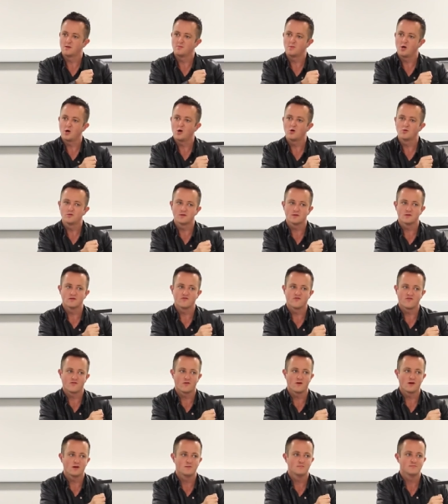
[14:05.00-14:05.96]
and I'm holding the
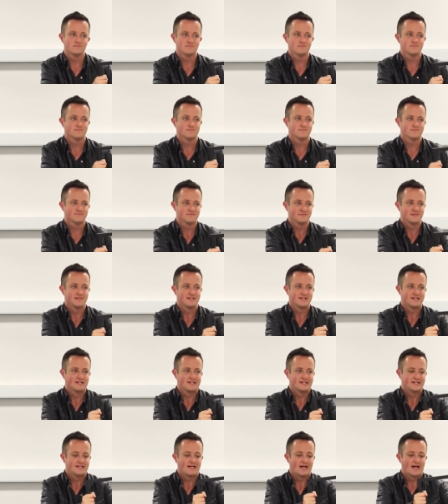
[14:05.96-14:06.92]
frame.
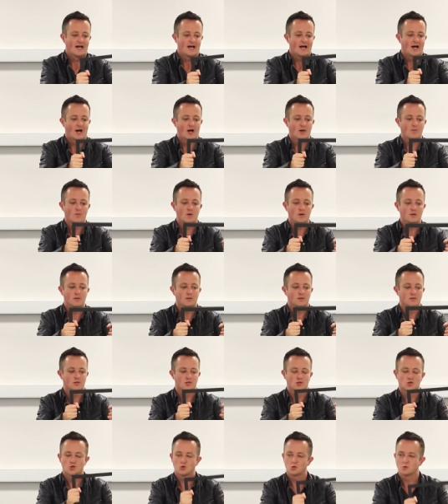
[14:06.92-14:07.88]
I'm on
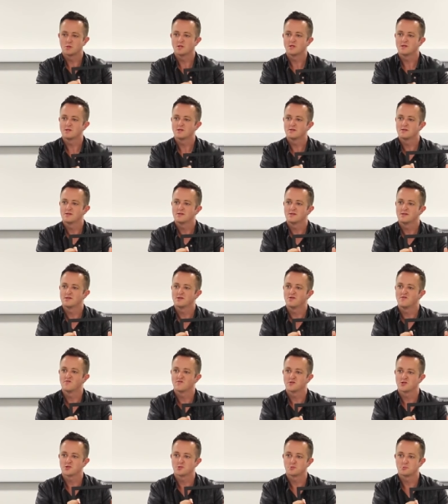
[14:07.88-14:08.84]
the street.
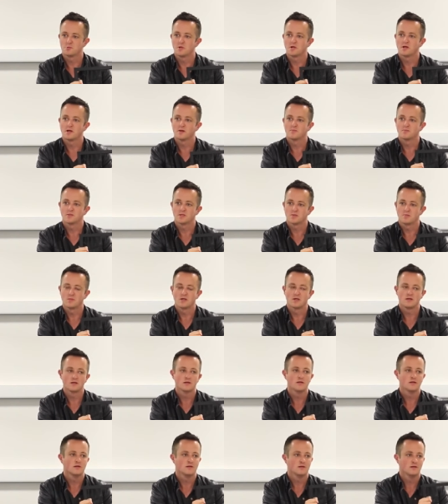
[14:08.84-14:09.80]
You've just run up to
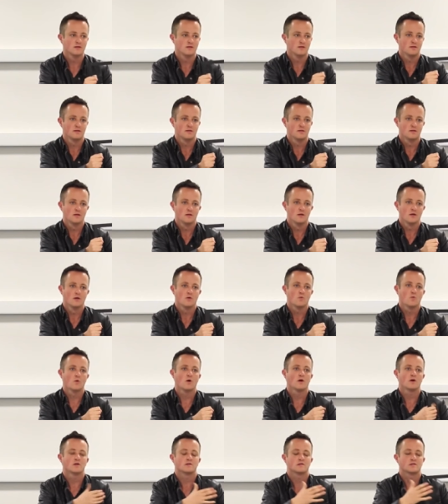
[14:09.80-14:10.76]
me.
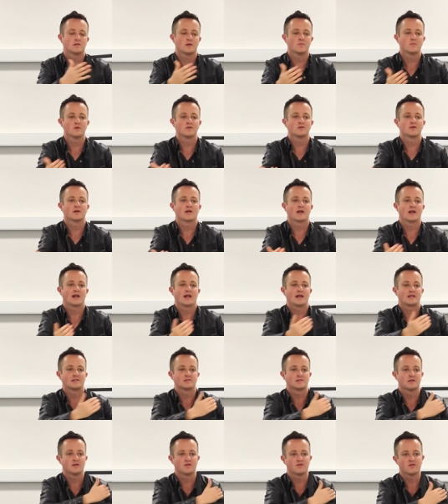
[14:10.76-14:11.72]
What are some of the
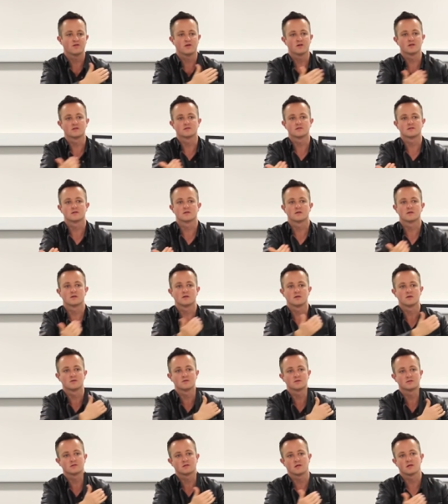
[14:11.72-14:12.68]
classic things that a
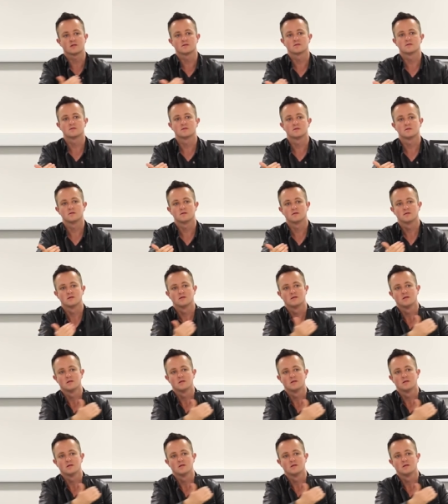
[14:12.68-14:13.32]
girl says?